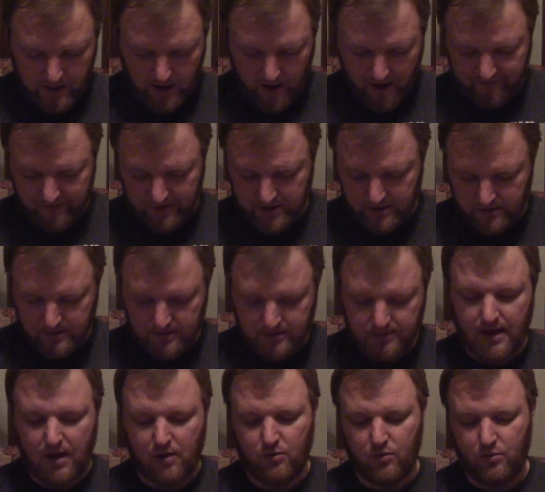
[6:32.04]
confident that
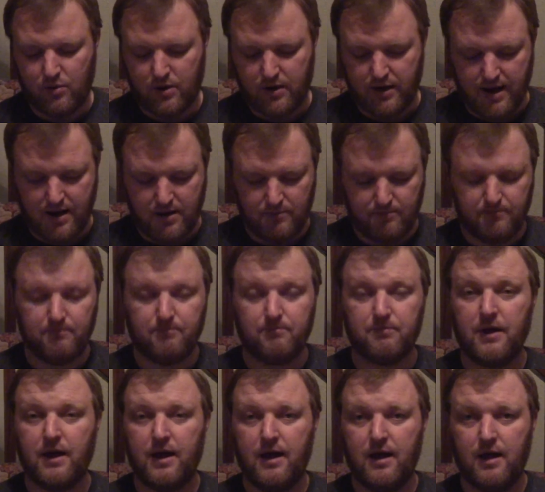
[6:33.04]
that will work out
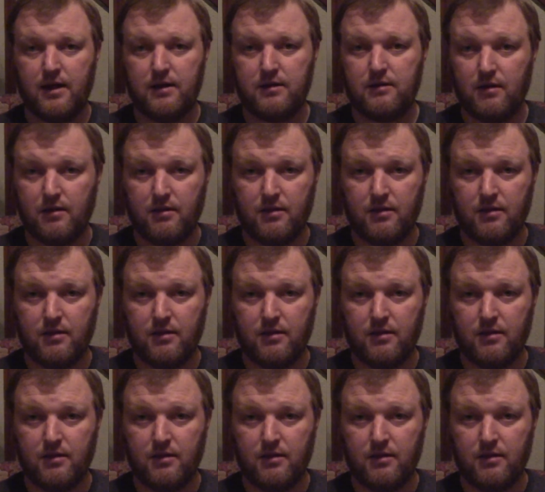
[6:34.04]
and